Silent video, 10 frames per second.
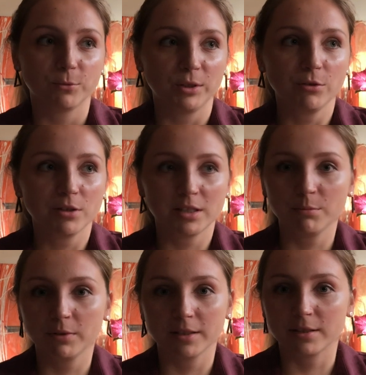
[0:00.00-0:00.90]
you're
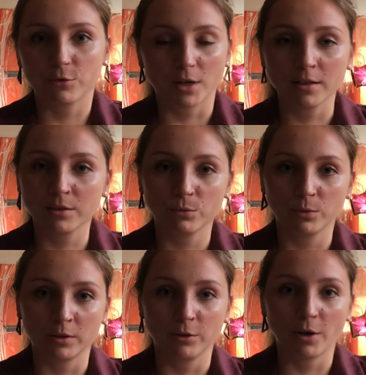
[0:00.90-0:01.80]
simply stressed,
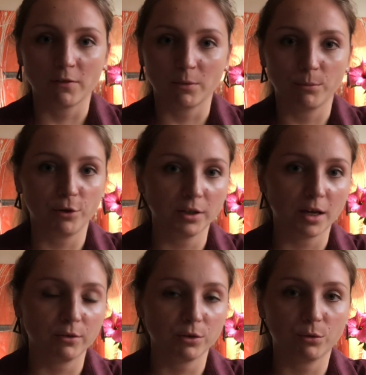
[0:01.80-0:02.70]
when you have a
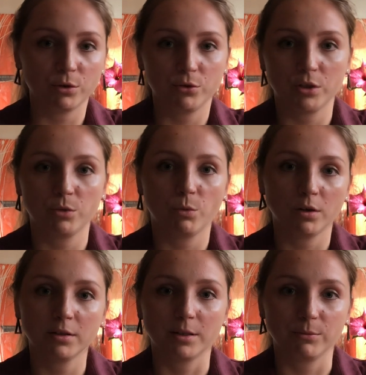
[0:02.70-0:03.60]
burnout, or you just
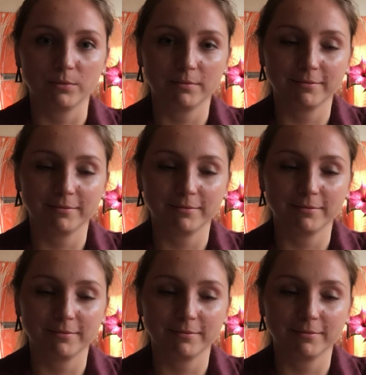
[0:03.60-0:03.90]
want some